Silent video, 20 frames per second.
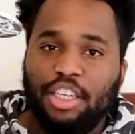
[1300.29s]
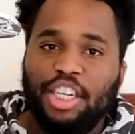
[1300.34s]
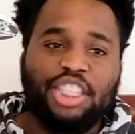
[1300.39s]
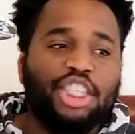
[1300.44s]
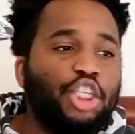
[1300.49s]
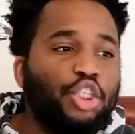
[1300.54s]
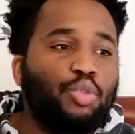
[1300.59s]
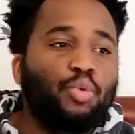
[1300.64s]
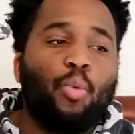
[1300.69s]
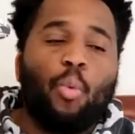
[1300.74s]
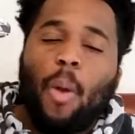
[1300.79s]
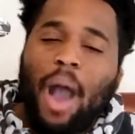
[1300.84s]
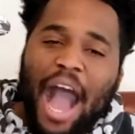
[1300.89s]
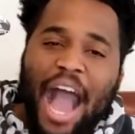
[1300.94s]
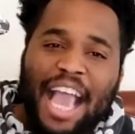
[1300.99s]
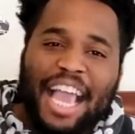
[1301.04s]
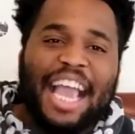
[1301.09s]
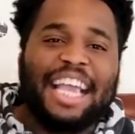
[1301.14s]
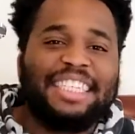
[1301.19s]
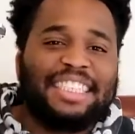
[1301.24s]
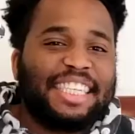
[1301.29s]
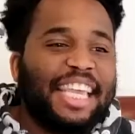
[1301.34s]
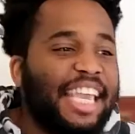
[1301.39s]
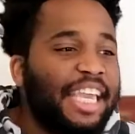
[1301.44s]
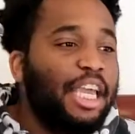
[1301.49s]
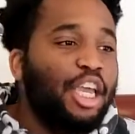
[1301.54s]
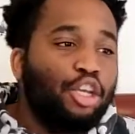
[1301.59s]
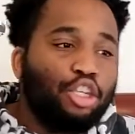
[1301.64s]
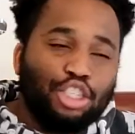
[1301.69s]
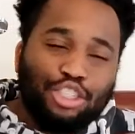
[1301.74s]
This is why I
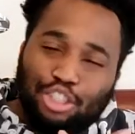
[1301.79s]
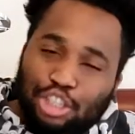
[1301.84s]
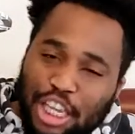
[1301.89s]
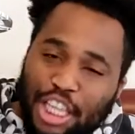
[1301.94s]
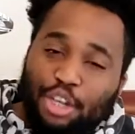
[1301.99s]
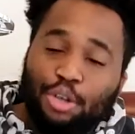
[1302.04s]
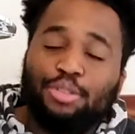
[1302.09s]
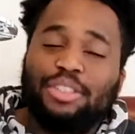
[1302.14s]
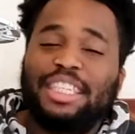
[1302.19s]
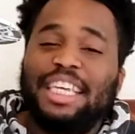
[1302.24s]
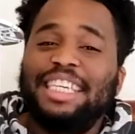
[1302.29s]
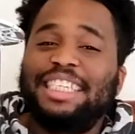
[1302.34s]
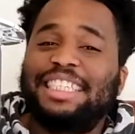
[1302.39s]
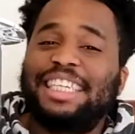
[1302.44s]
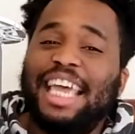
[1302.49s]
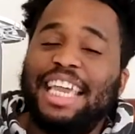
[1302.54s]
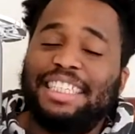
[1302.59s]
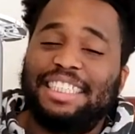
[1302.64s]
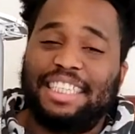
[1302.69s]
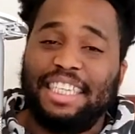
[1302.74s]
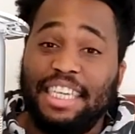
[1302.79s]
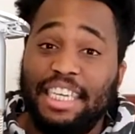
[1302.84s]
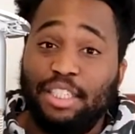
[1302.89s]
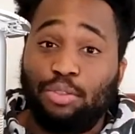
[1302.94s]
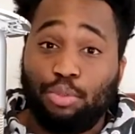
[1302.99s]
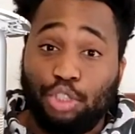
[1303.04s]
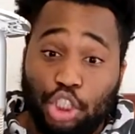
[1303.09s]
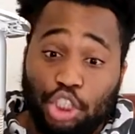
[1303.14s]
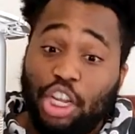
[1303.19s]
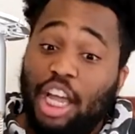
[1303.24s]
say little things like
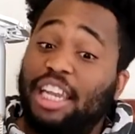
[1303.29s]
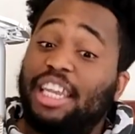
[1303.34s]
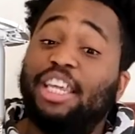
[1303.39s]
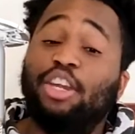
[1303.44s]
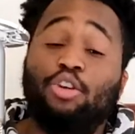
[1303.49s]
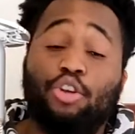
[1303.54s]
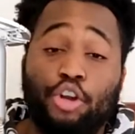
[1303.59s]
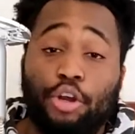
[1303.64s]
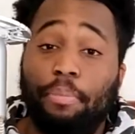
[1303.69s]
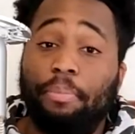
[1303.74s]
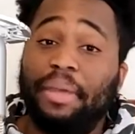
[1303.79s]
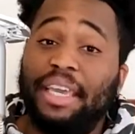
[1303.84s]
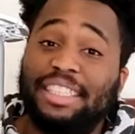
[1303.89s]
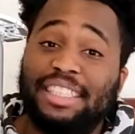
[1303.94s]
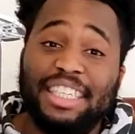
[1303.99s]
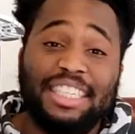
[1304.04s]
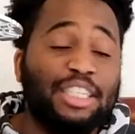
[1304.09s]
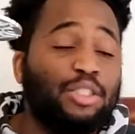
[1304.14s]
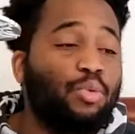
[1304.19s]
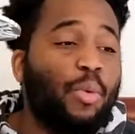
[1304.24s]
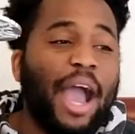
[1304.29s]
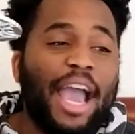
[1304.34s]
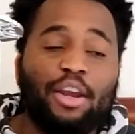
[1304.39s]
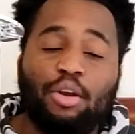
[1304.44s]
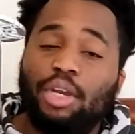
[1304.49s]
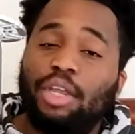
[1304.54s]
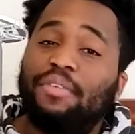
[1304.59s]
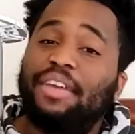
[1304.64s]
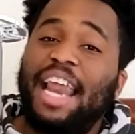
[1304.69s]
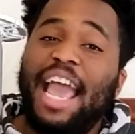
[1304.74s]
these, which is not little, they're big things, is why I
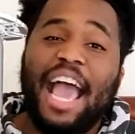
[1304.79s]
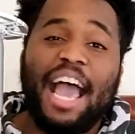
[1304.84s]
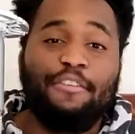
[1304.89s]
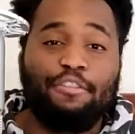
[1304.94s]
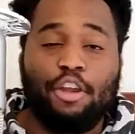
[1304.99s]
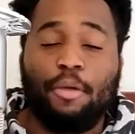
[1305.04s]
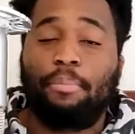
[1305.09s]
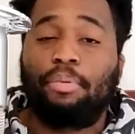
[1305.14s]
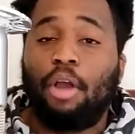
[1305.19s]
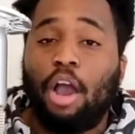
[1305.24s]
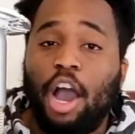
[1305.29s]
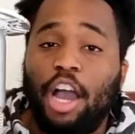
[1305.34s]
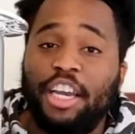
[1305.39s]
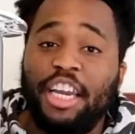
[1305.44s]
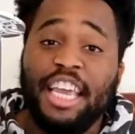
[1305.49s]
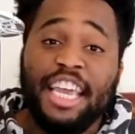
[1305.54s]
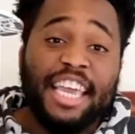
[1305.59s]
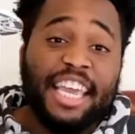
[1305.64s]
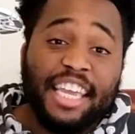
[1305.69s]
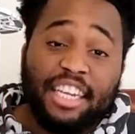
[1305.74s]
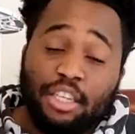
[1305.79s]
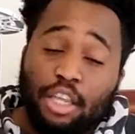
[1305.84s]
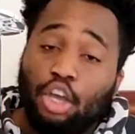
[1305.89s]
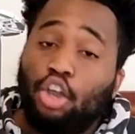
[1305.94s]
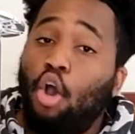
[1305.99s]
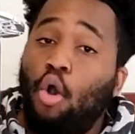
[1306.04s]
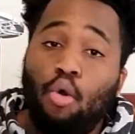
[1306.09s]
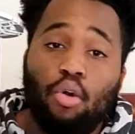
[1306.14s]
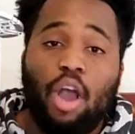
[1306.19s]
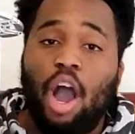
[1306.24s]
don't even have LeBron in the
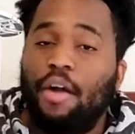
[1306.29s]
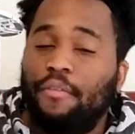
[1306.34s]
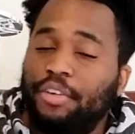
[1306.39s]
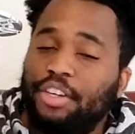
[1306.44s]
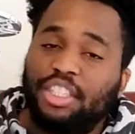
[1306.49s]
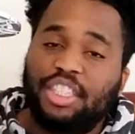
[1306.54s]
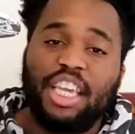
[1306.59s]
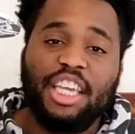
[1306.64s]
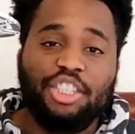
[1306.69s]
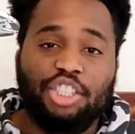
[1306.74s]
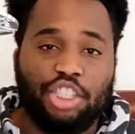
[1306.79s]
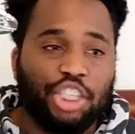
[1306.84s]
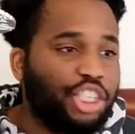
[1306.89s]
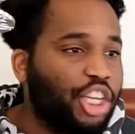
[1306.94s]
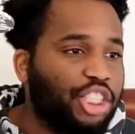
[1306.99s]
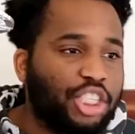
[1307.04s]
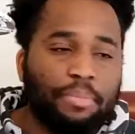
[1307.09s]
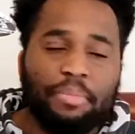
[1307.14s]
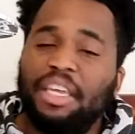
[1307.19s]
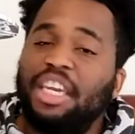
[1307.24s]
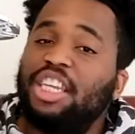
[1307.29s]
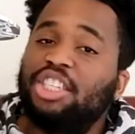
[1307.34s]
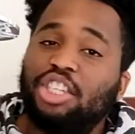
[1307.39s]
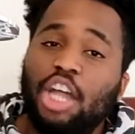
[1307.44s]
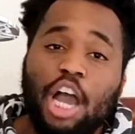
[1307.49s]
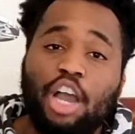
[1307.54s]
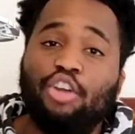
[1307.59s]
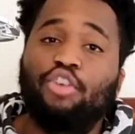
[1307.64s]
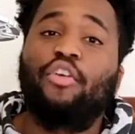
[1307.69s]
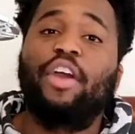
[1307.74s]
GOAT conversation. Doesn't mean he's
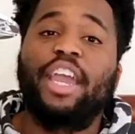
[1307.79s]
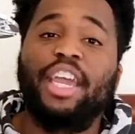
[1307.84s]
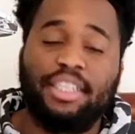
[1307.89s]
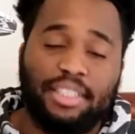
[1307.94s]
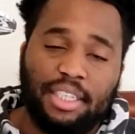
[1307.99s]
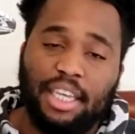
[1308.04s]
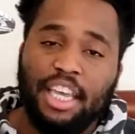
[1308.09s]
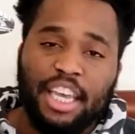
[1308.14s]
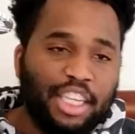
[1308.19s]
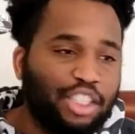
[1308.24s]
not great.